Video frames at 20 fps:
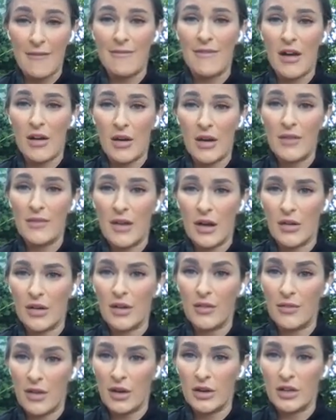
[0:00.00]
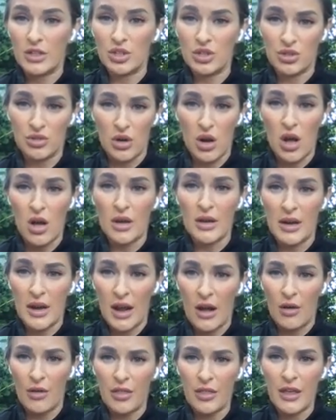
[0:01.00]
very very very strong and
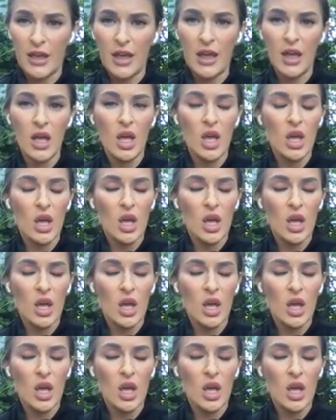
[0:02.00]
healthy